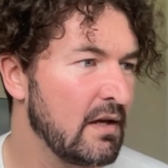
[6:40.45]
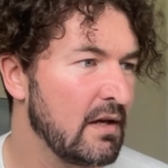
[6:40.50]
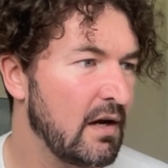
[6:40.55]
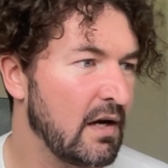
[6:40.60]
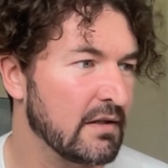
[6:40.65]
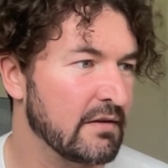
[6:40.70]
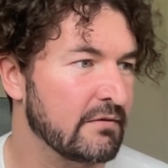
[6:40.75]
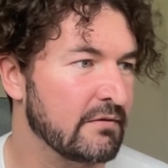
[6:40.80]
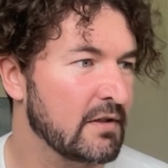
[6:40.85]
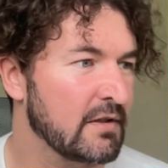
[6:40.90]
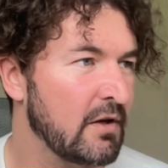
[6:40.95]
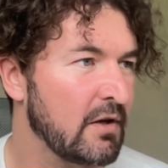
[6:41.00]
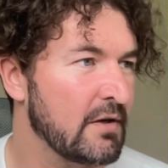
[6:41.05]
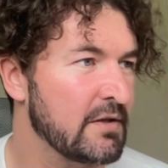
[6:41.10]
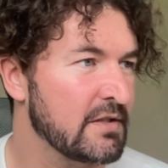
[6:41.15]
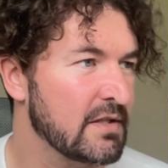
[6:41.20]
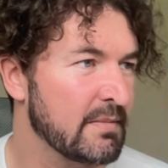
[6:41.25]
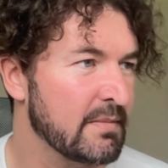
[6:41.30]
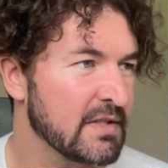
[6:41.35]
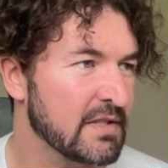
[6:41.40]
I'd have
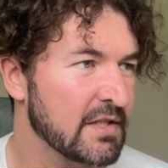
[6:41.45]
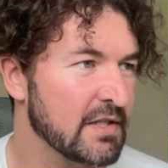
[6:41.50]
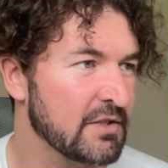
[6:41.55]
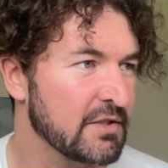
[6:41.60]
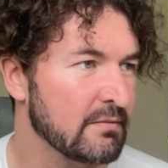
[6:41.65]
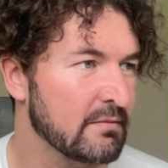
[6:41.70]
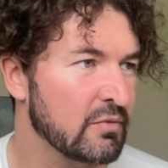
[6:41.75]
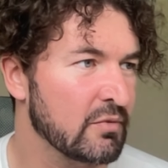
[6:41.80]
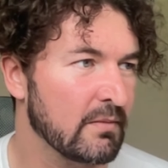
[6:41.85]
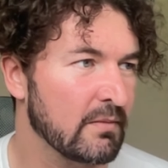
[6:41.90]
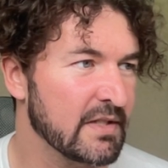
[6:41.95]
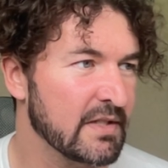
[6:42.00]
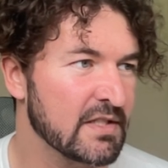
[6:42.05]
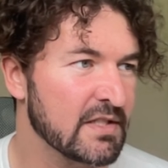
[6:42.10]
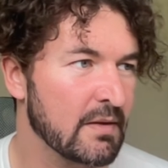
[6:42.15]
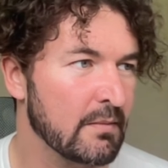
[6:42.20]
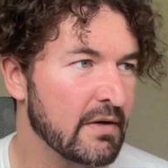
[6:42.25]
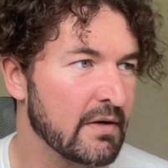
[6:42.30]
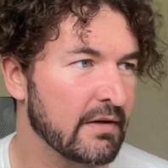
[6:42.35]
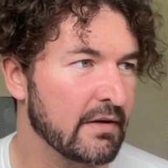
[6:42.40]
closed the position probably
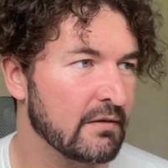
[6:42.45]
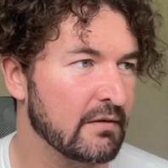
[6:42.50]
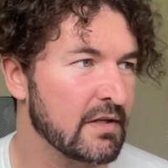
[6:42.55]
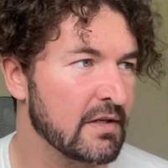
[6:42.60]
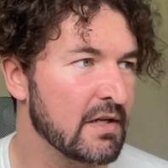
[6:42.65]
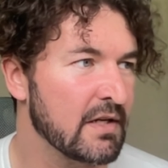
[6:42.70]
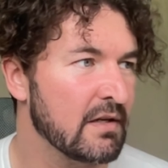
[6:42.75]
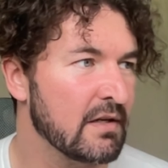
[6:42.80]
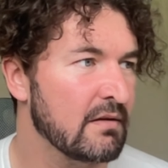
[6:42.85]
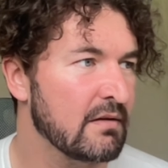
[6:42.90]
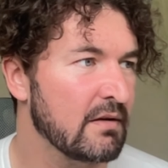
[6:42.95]
somewhere around here.